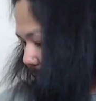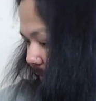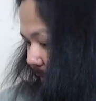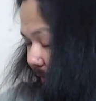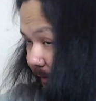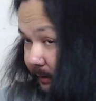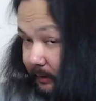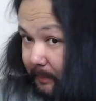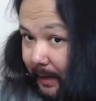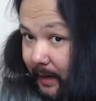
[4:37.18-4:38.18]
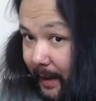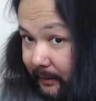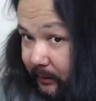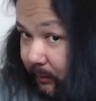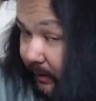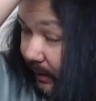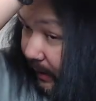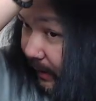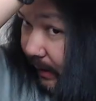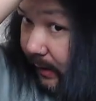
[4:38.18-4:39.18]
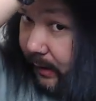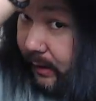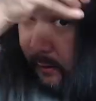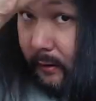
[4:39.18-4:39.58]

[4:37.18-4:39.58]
So this is my last one here.